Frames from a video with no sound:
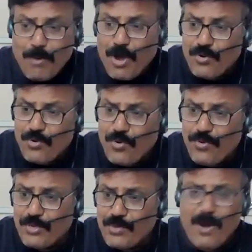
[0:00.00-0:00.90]
tomorrow
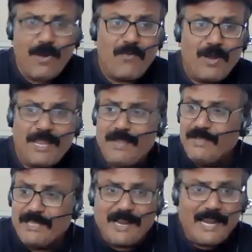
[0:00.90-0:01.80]
you are working
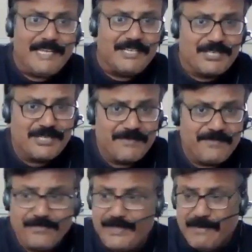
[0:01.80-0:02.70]
with a client.
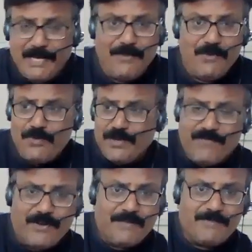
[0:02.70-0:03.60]
They will leave you in
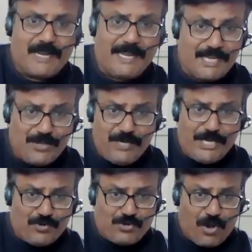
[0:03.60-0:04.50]
front of the client. You
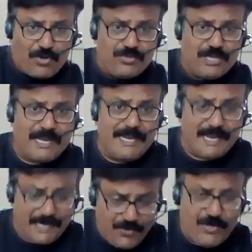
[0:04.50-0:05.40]
need to talk to the
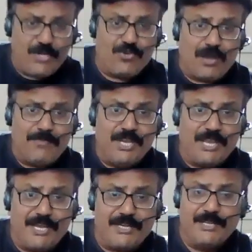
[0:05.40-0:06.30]
client, and you need to
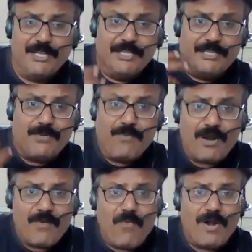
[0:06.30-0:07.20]
communicate the
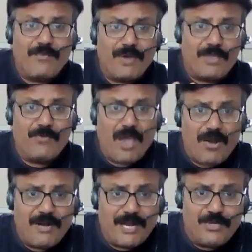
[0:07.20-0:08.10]
work, what work you
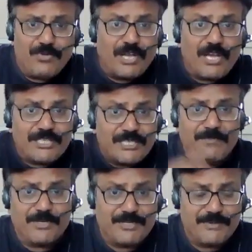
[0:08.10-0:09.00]
have done to the
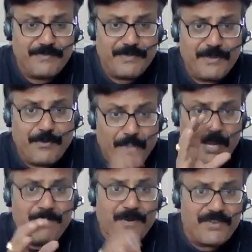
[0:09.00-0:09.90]
customers
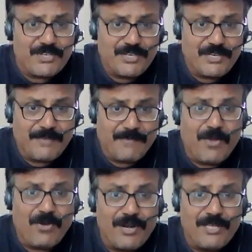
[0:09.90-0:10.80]
very professionally. We
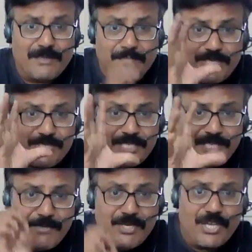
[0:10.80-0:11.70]
call it as a business
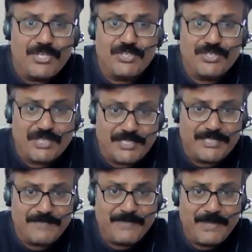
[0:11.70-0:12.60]
communication skills.